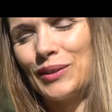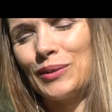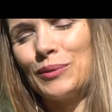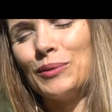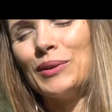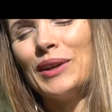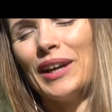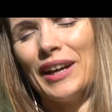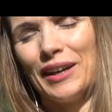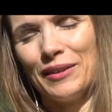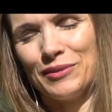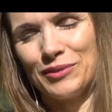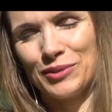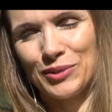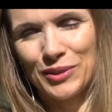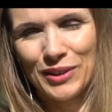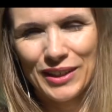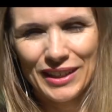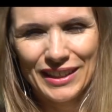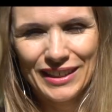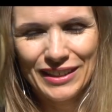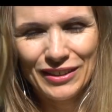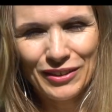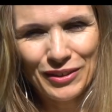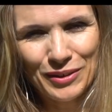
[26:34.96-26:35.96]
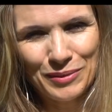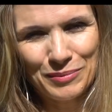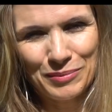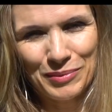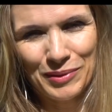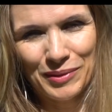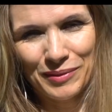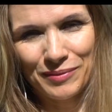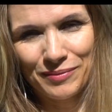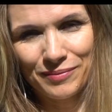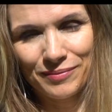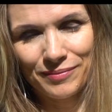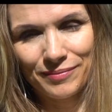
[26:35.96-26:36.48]
we have to clean up.
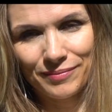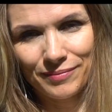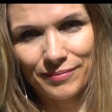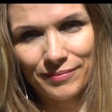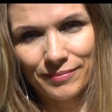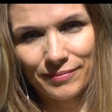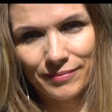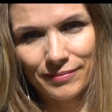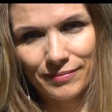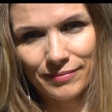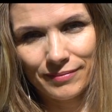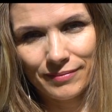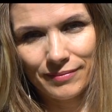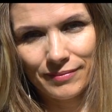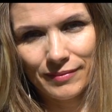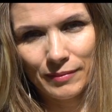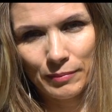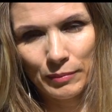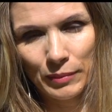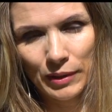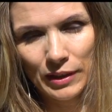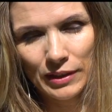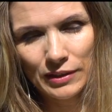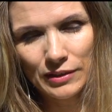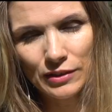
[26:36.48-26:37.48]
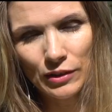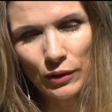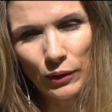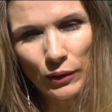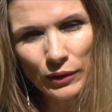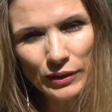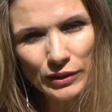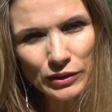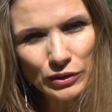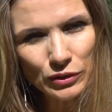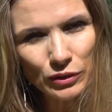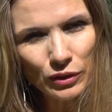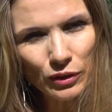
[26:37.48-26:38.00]
But as
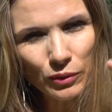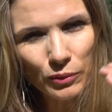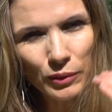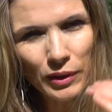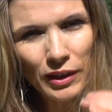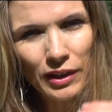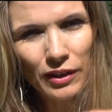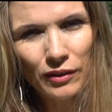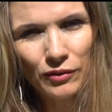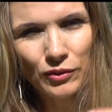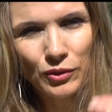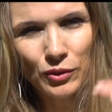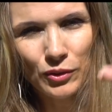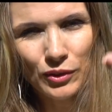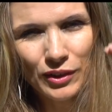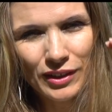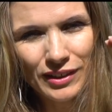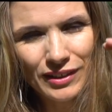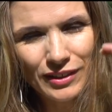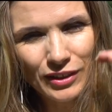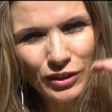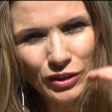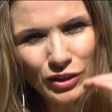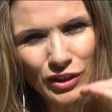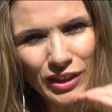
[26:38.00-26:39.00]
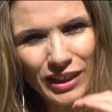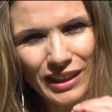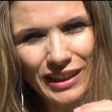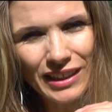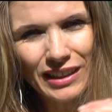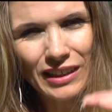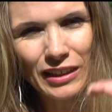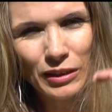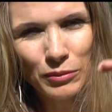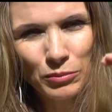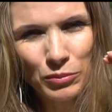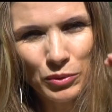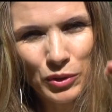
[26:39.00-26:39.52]
long as you're aware of you're in a
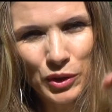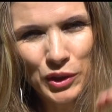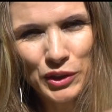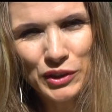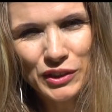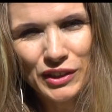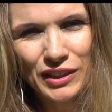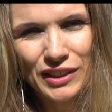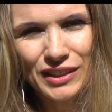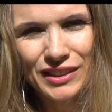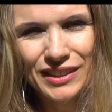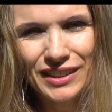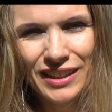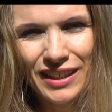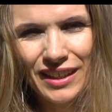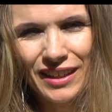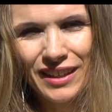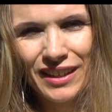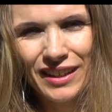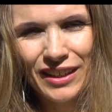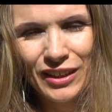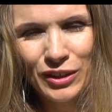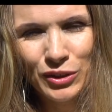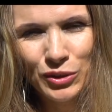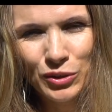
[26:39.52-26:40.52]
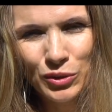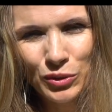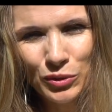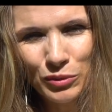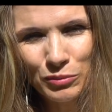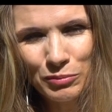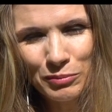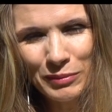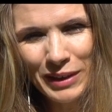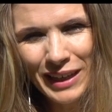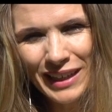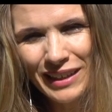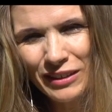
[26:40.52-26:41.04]
cleaning process, you
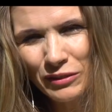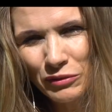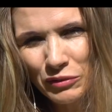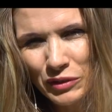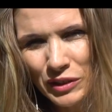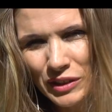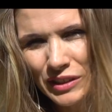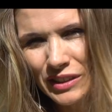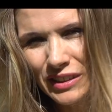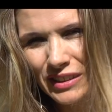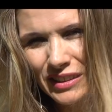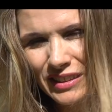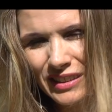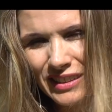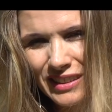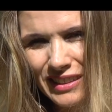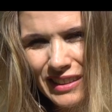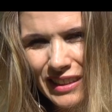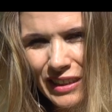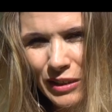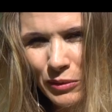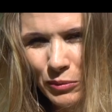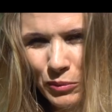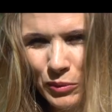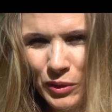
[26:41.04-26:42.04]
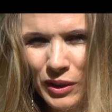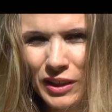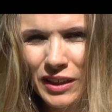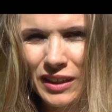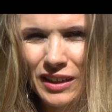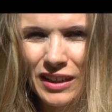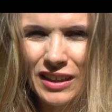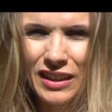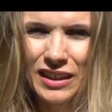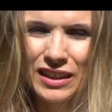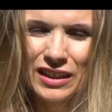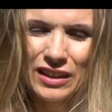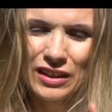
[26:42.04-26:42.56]
don't manifest in the same way.
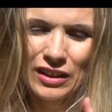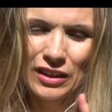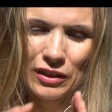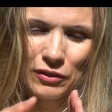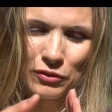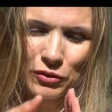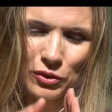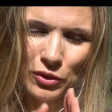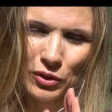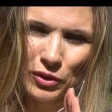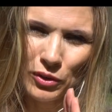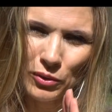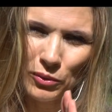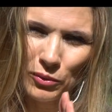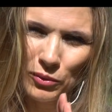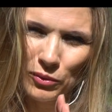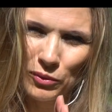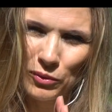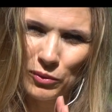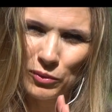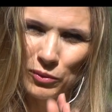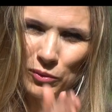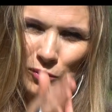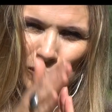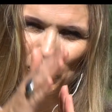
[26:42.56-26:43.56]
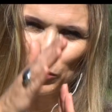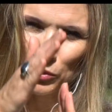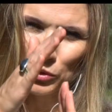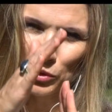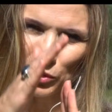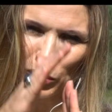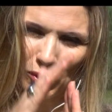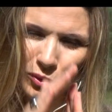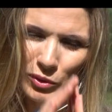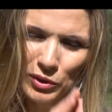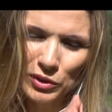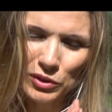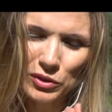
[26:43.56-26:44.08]
If you
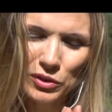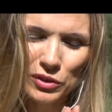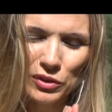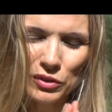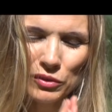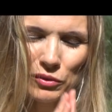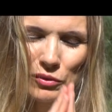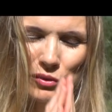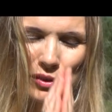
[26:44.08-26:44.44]
go into the